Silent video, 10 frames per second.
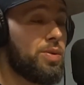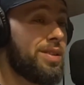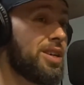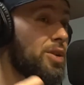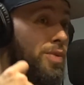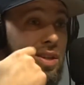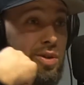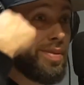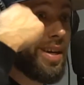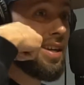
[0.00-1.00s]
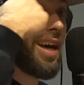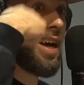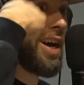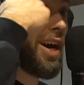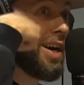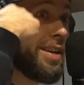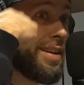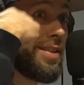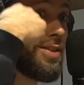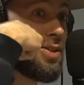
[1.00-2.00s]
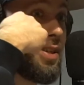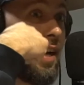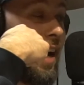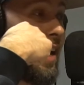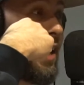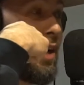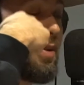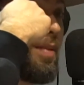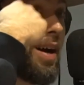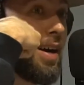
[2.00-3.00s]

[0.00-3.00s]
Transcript: So I took a razor blade and I cut the shit. I cut